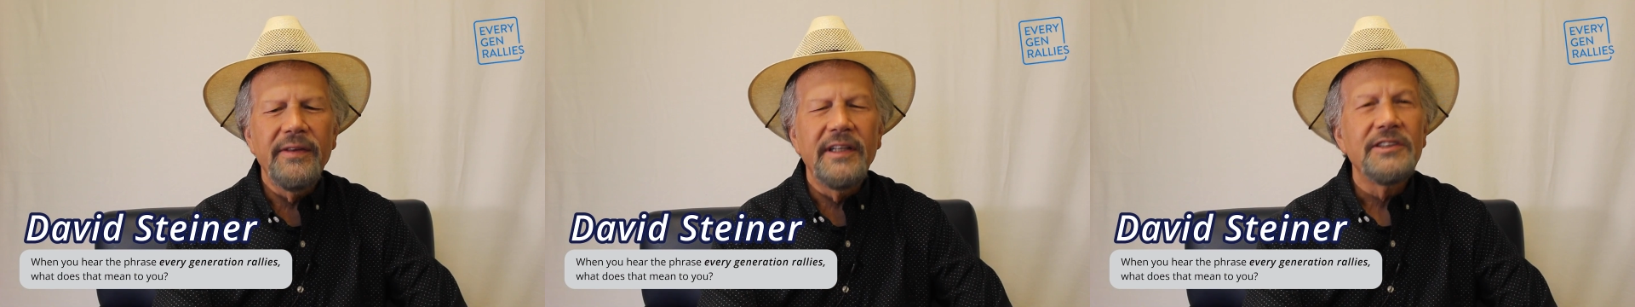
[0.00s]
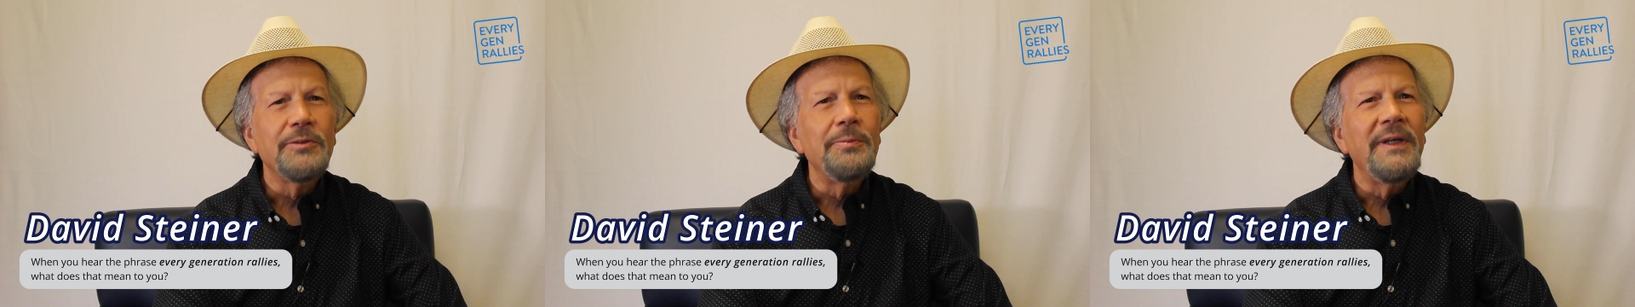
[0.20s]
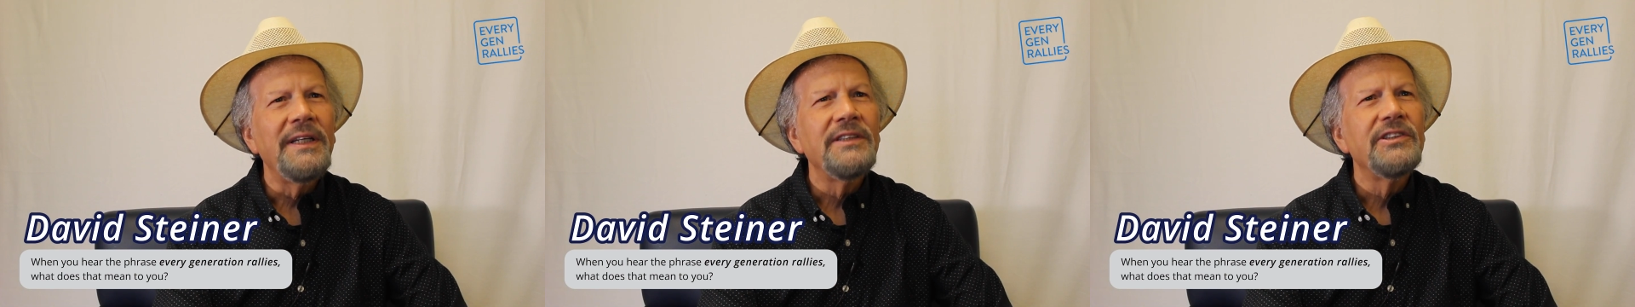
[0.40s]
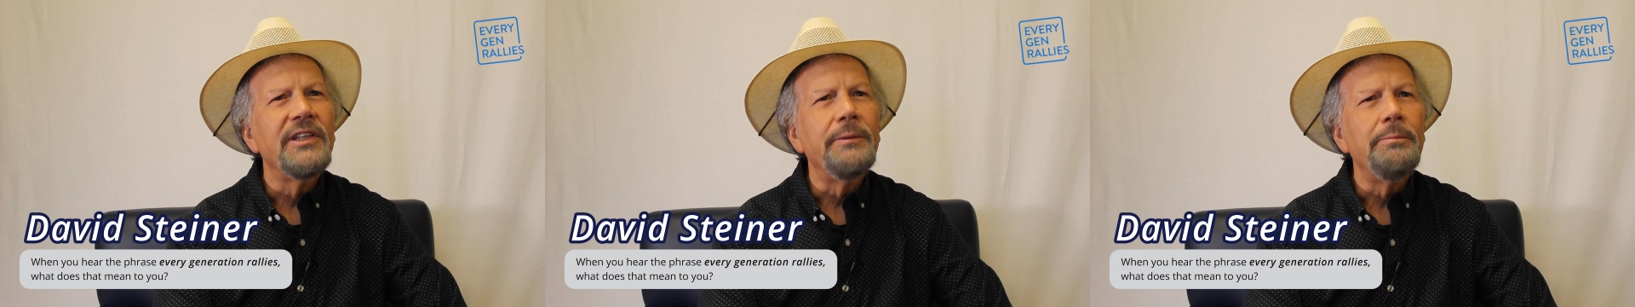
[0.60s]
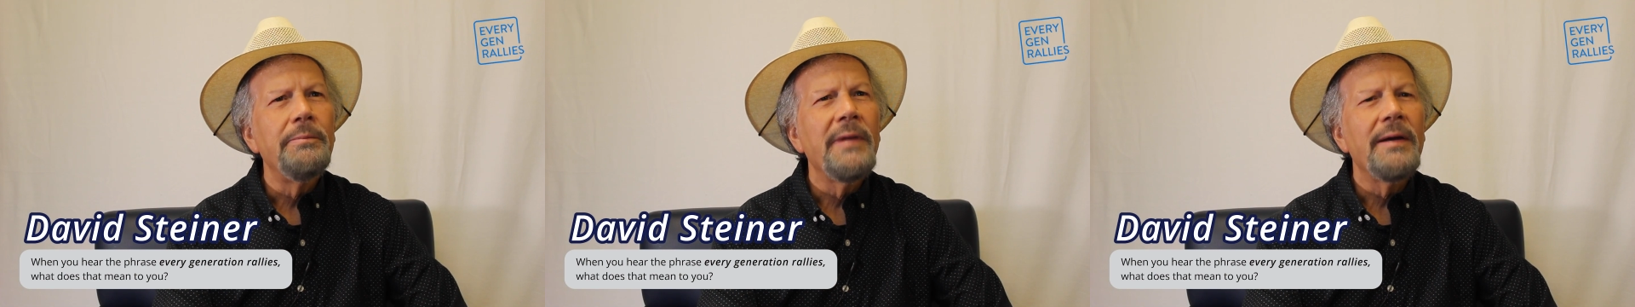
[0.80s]
this means
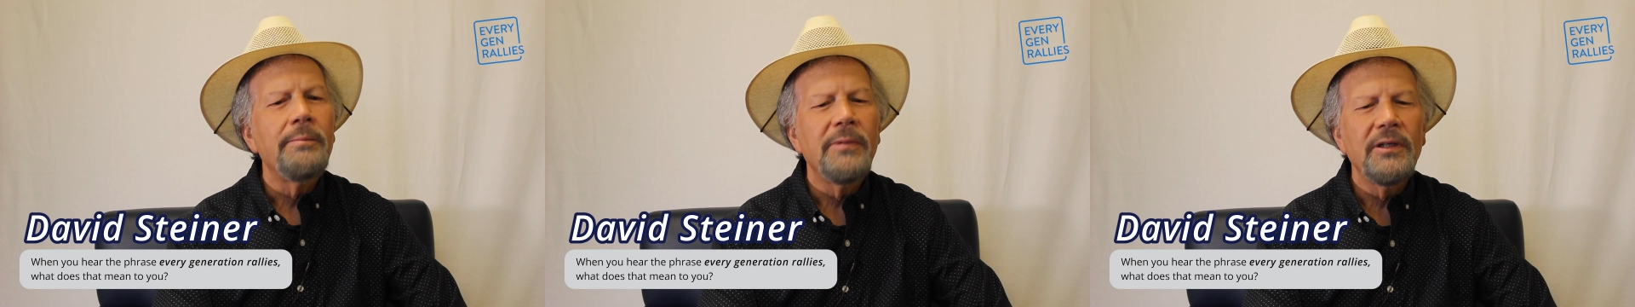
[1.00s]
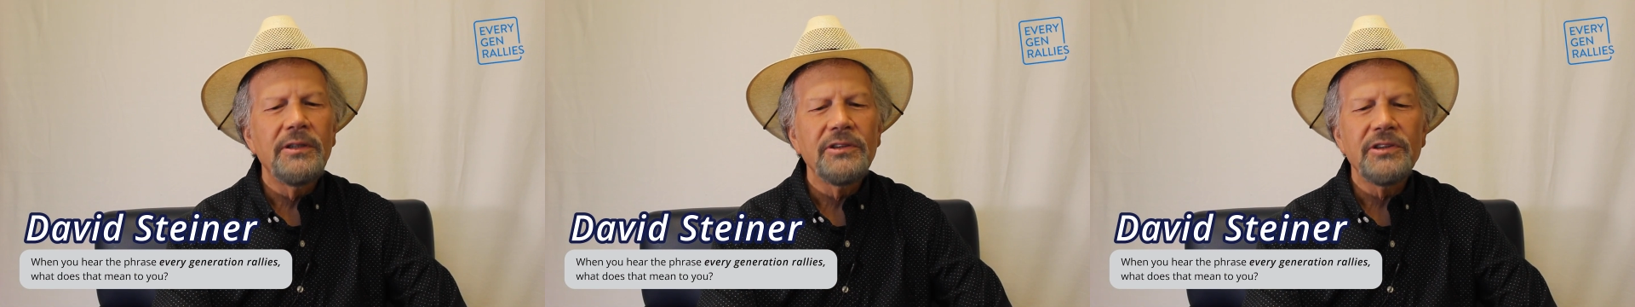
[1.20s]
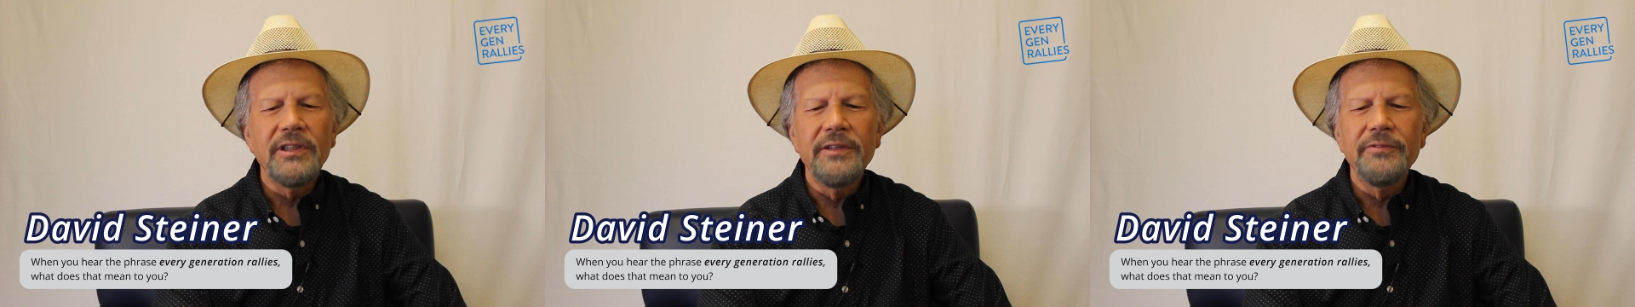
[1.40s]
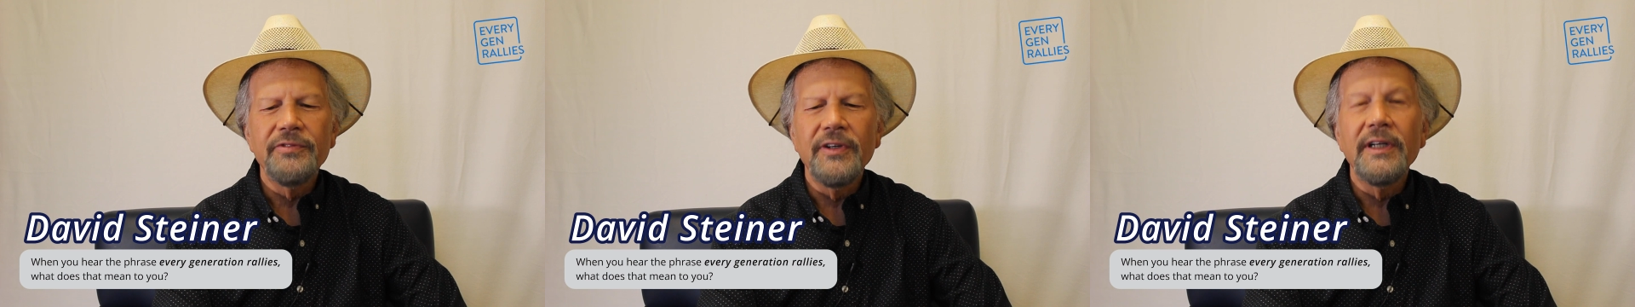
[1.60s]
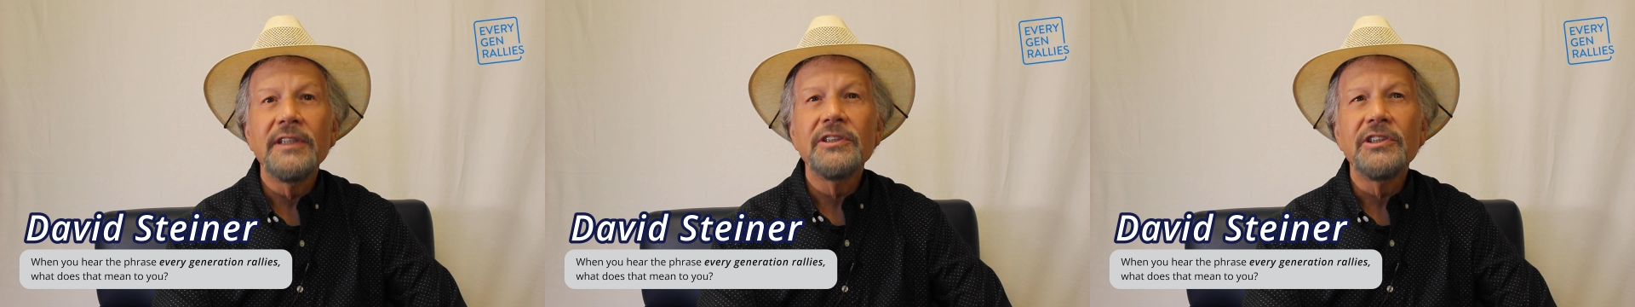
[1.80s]
that members and
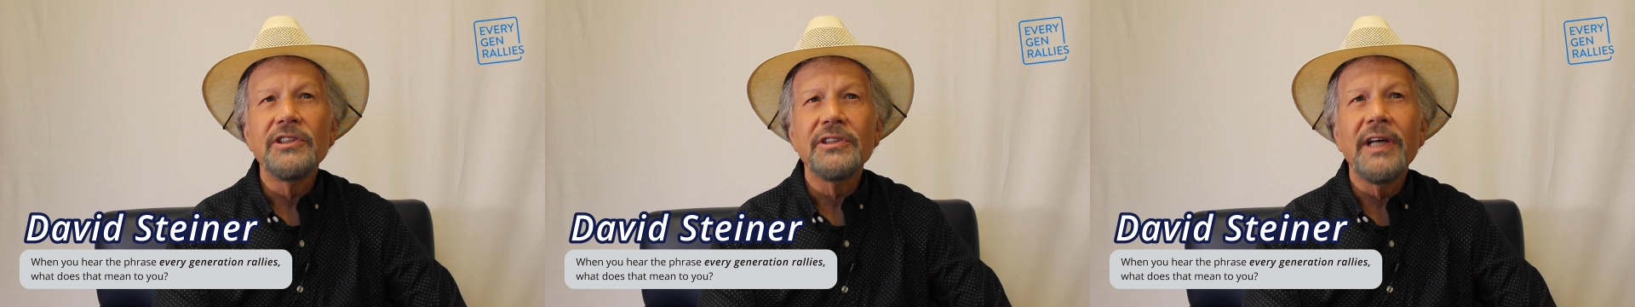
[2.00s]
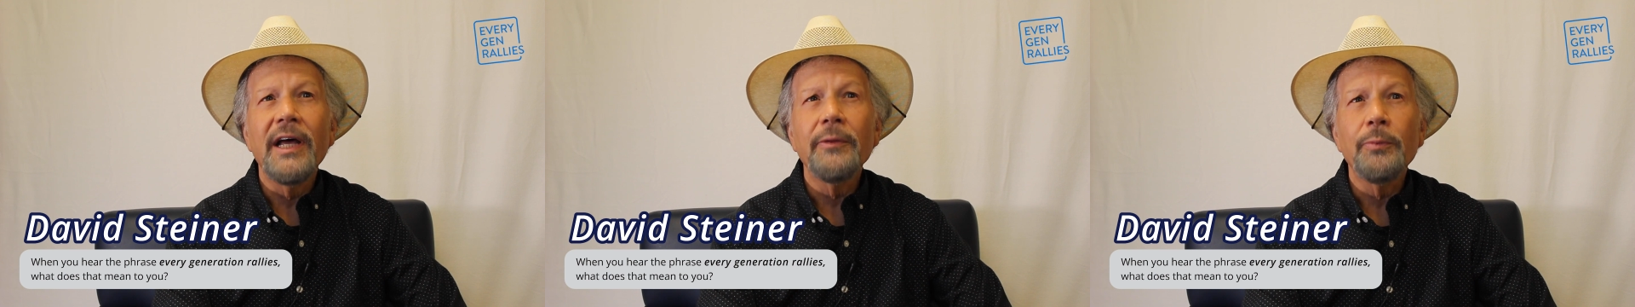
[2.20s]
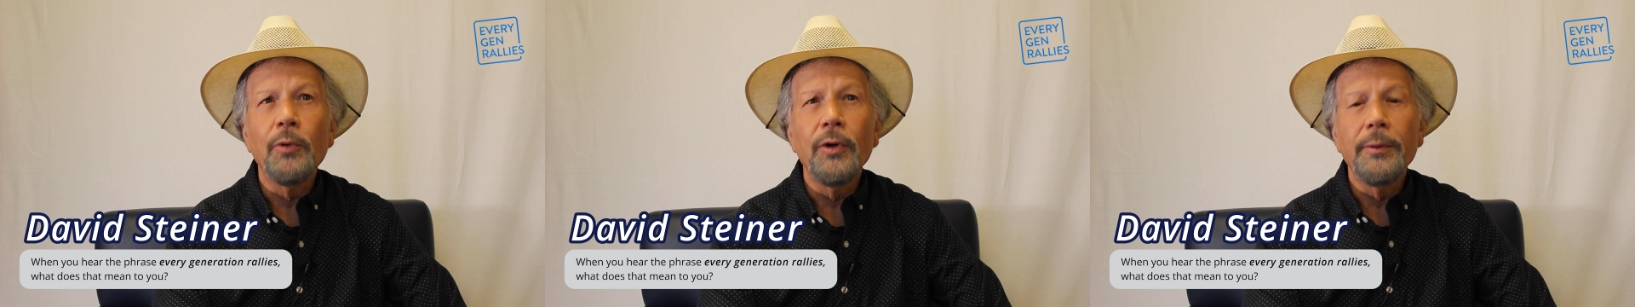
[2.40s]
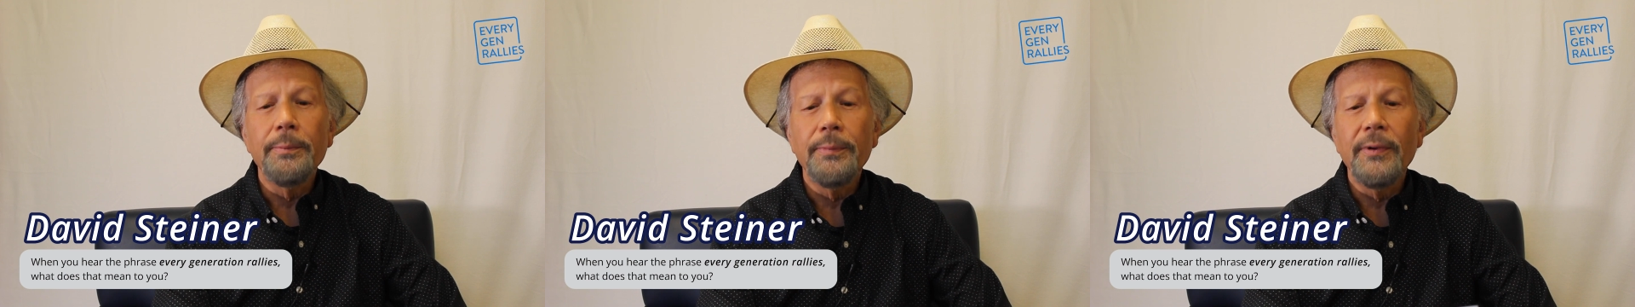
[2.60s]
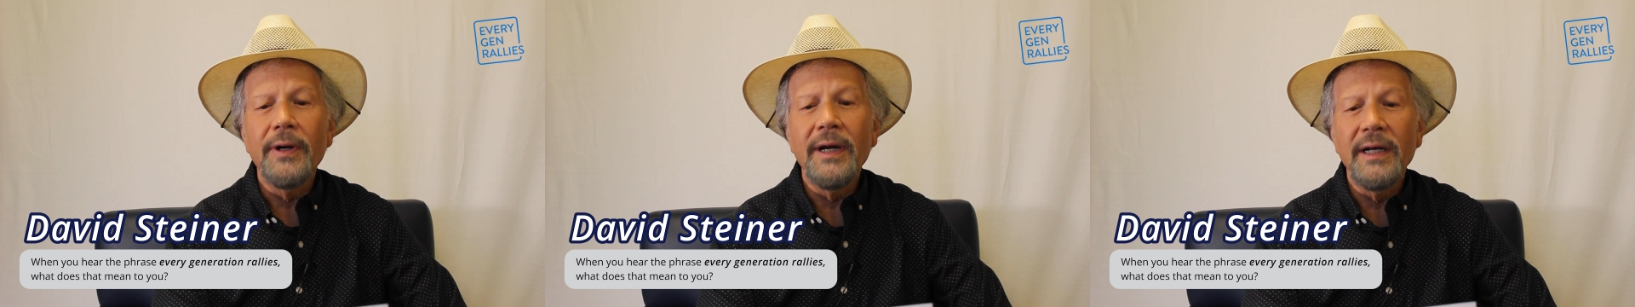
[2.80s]
friends of
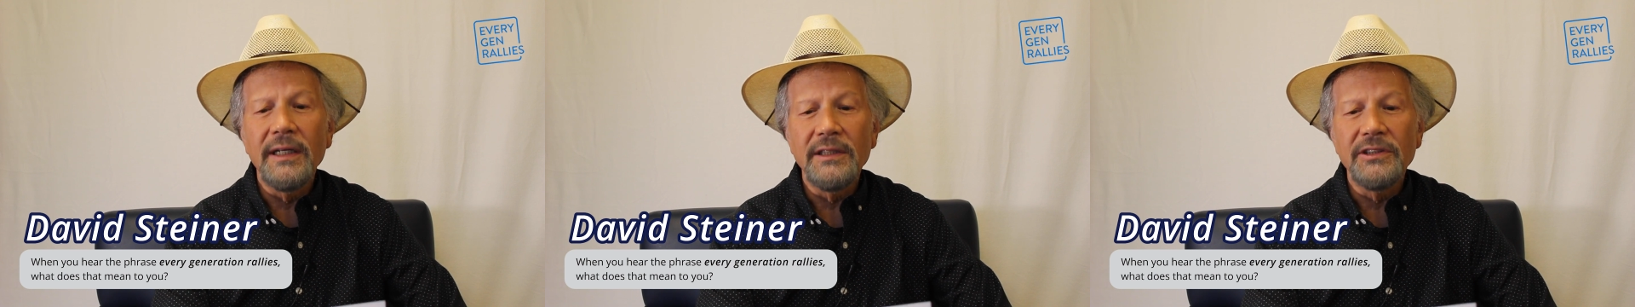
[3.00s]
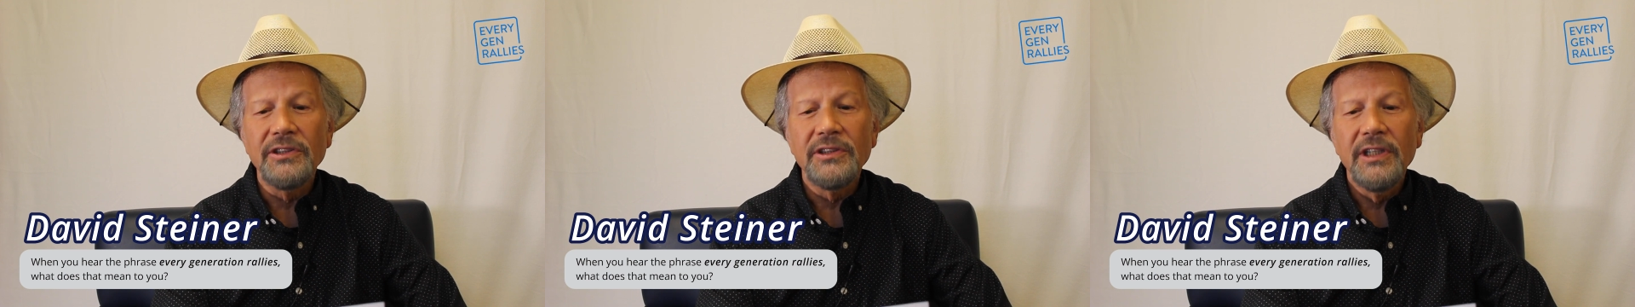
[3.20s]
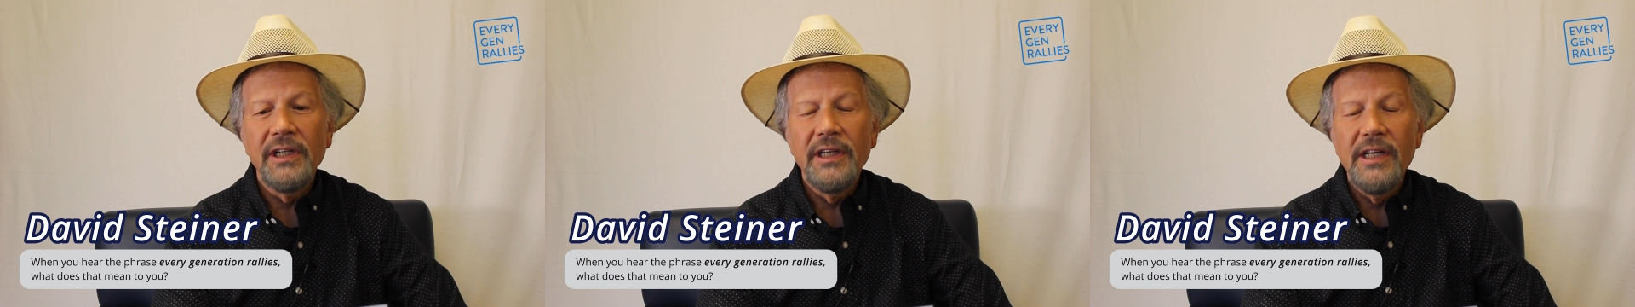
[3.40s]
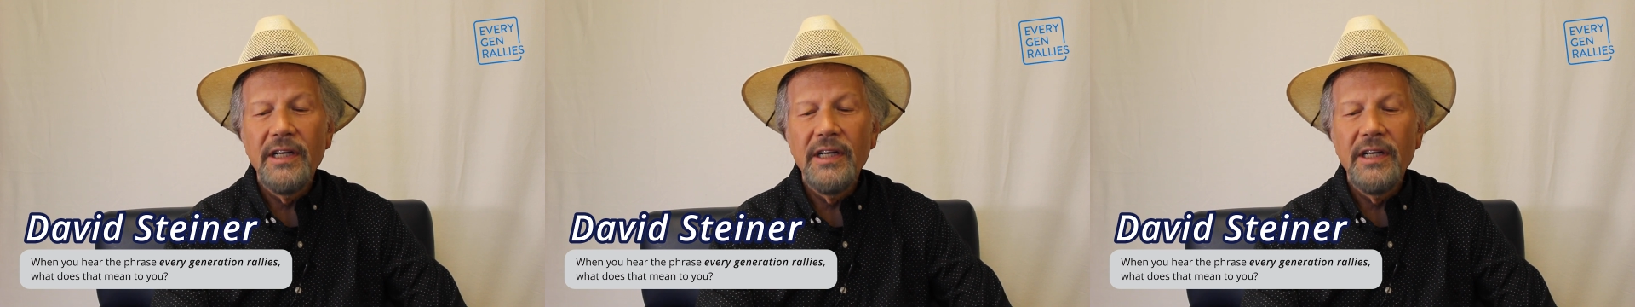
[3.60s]
Southport Pres